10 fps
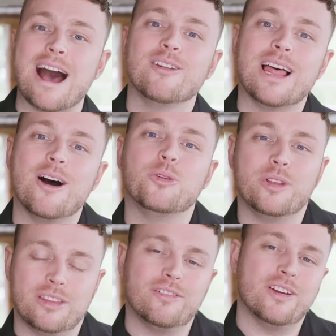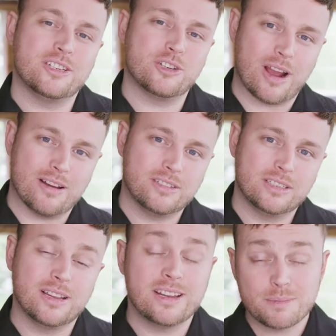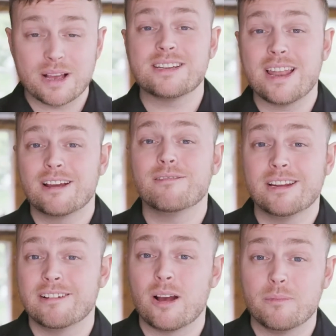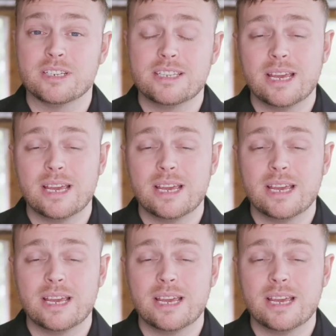out loud with the first draft. Now, this might sound like a really, really obvious